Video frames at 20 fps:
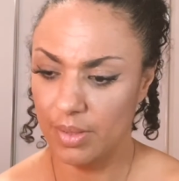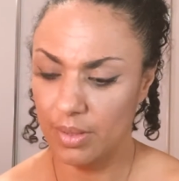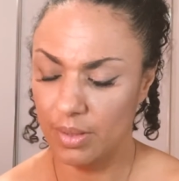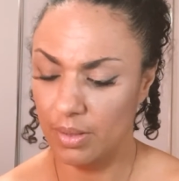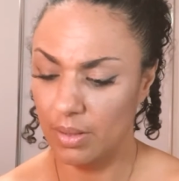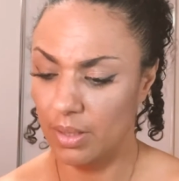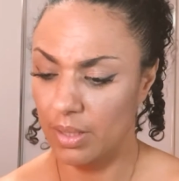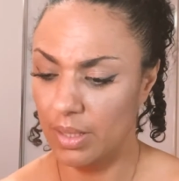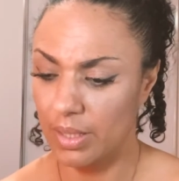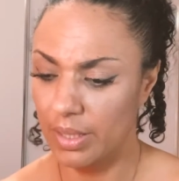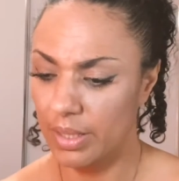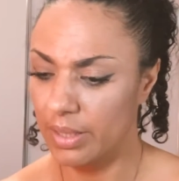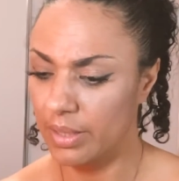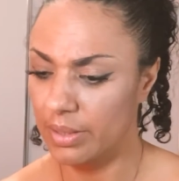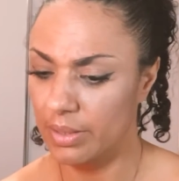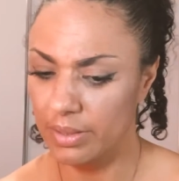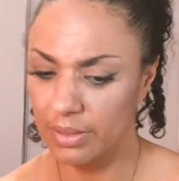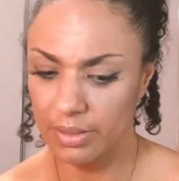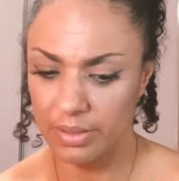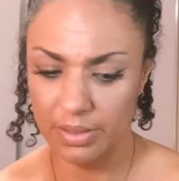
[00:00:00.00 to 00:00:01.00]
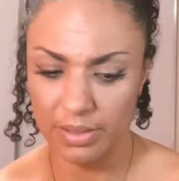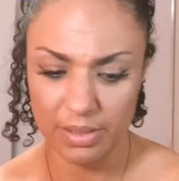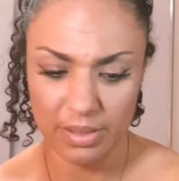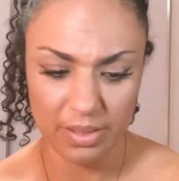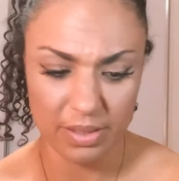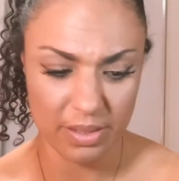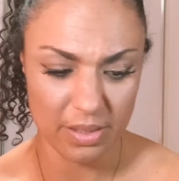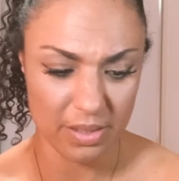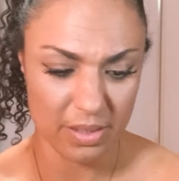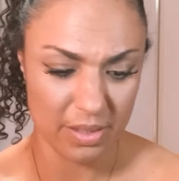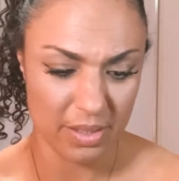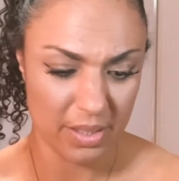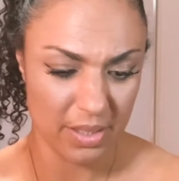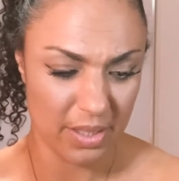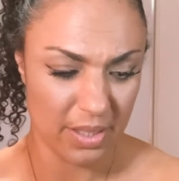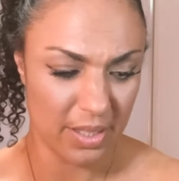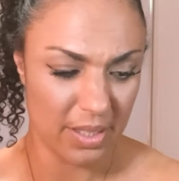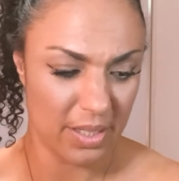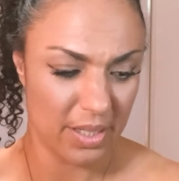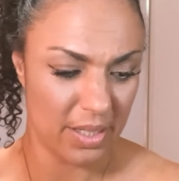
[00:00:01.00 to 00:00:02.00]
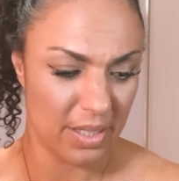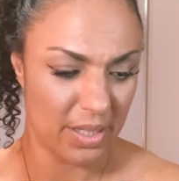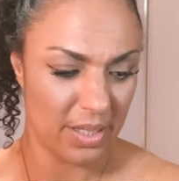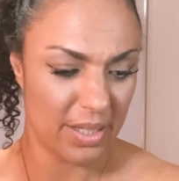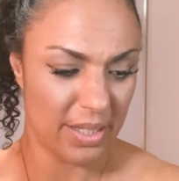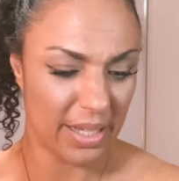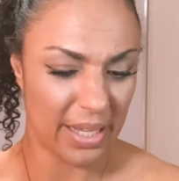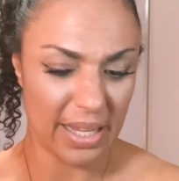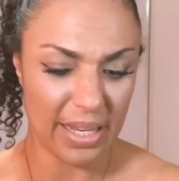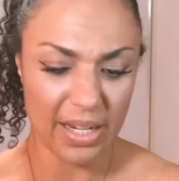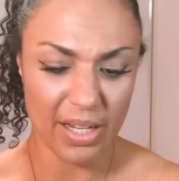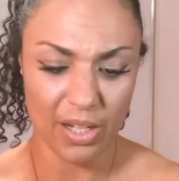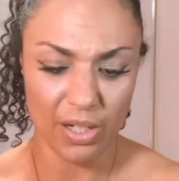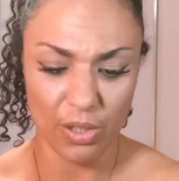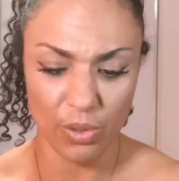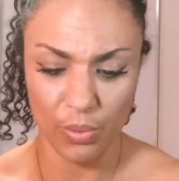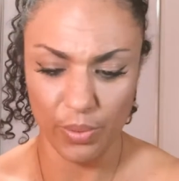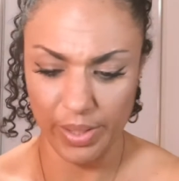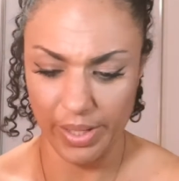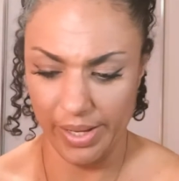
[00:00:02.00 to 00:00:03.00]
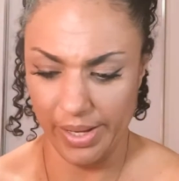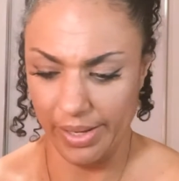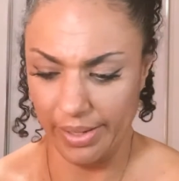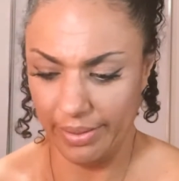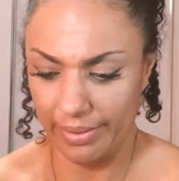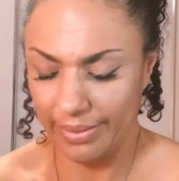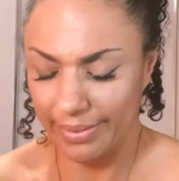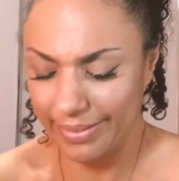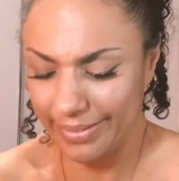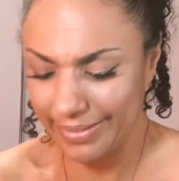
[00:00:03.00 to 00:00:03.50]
Okay? And they're getting annoying.